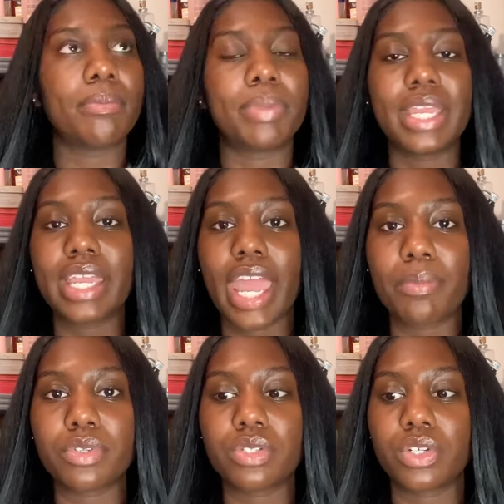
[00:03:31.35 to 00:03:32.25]
Being
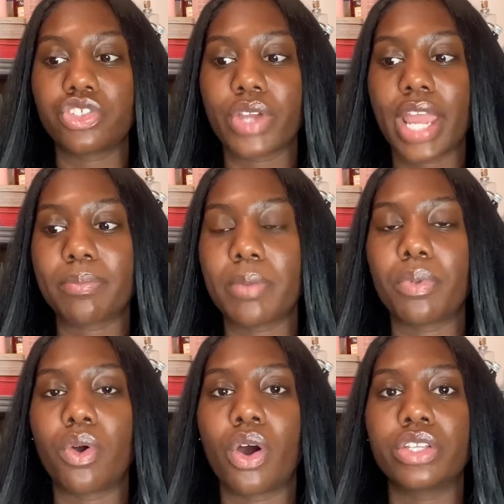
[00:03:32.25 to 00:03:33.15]
able to attract
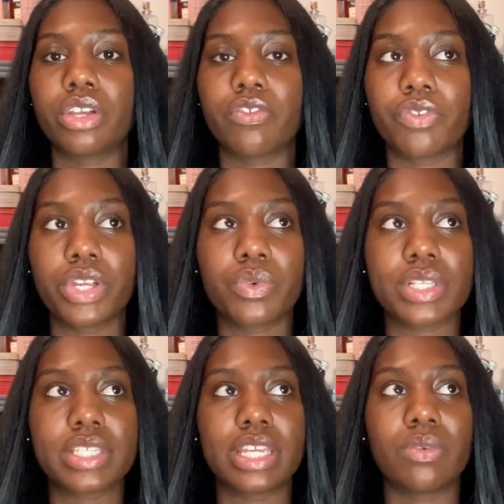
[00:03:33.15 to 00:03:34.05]
people on your
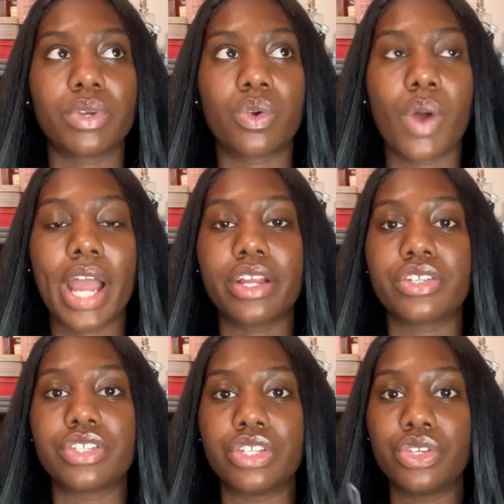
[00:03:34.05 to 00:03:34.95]
frequency requires